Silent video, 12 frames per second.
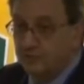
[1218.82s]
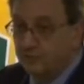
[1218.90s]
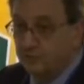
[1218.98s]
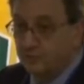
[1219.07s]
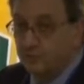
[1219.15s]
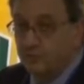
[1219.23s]
to
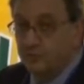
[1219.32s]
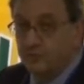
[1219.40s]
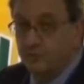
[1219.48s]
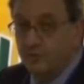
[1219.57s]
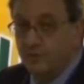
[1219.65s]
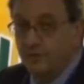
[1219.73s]

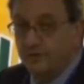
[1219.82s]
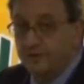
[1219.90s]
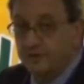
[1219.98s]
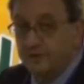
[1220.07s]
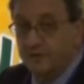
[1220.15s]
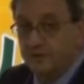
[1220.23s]
fluconazole.
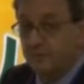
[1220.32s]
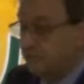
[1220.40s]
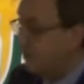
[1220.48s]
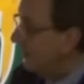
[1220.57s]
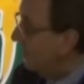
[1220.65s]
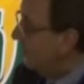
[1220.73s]

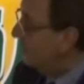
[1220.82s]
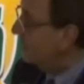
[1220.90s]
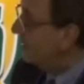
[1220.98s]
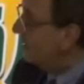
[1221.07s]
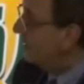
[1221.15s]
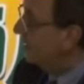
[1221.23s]
But then we
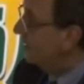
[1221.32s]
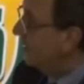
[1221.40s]
started